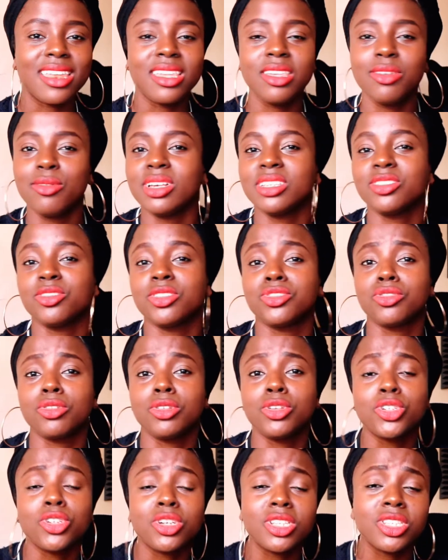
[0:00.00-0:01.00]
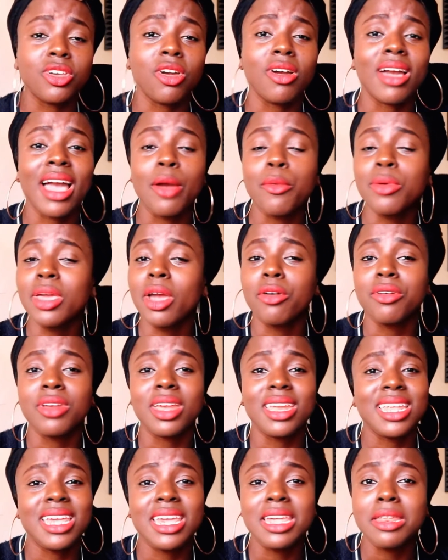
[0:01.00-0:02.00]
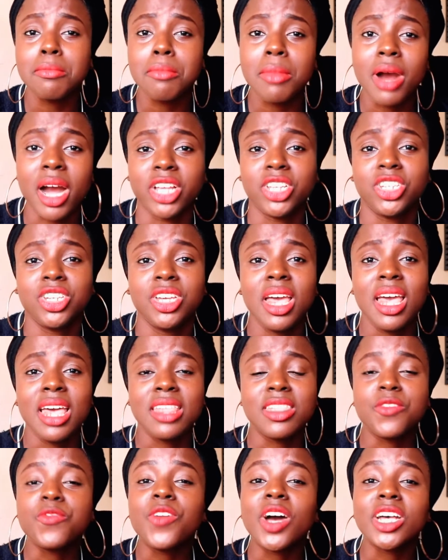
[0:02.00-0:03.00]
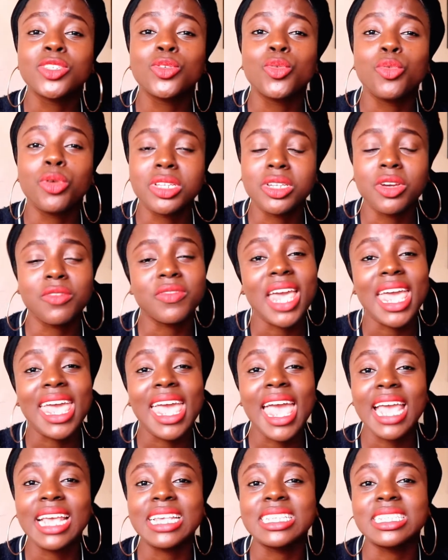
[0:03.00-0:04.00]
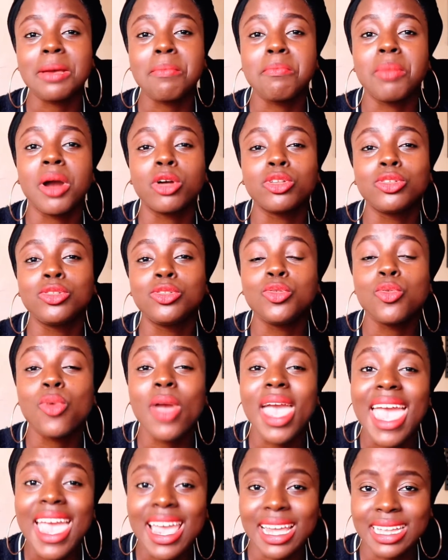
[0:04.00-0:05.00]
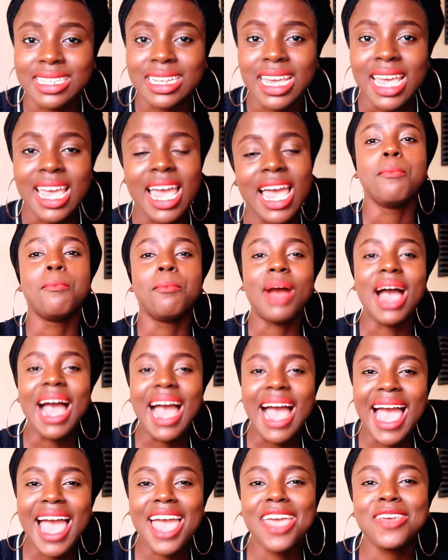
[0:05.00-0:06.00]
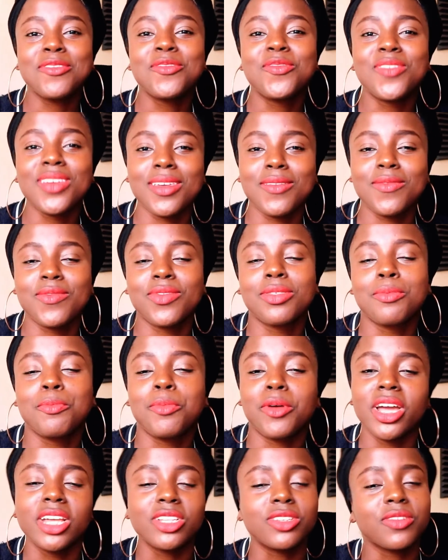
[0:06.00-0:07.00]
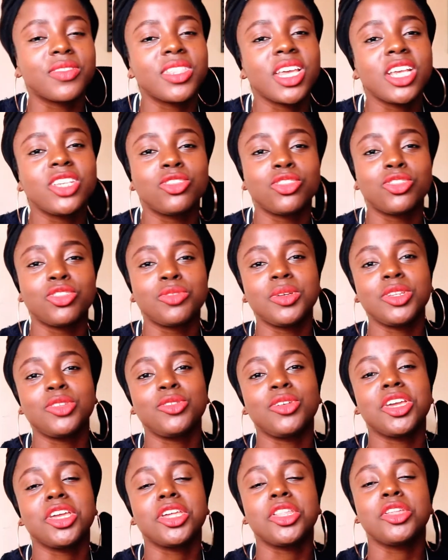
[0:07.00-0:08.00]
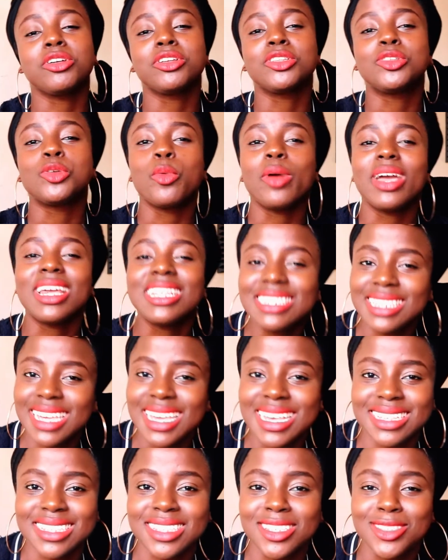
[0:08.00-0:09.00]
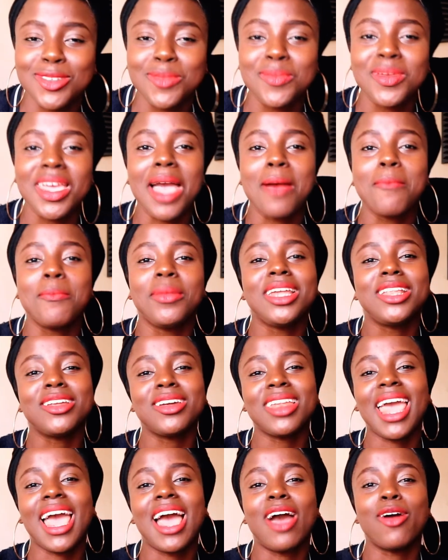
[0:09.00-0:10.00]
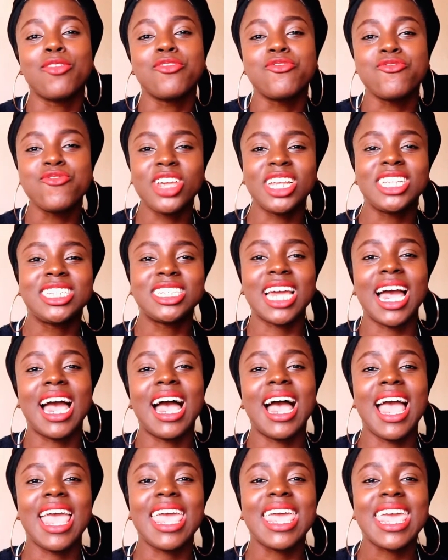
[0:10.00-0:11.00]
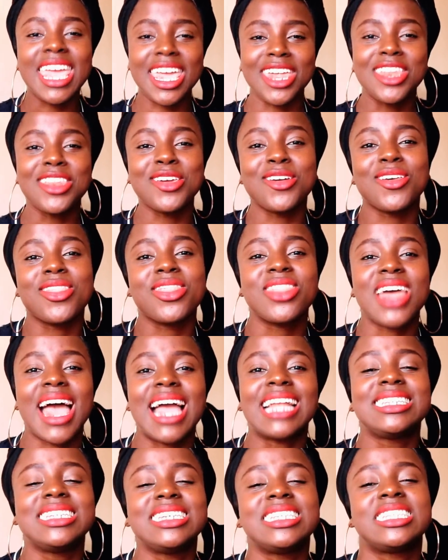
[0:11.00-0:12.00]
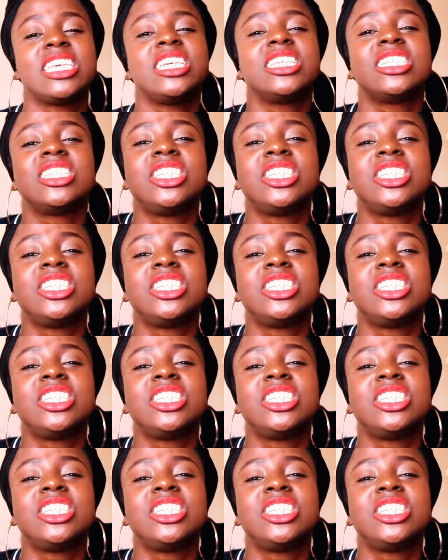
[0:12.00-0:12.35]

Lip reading: New Year's resolutions. We are already in March. The first quarter of the year is about to end. My fifth point of things you should be doing in your 20s to be a millionaire or rich in your 30s is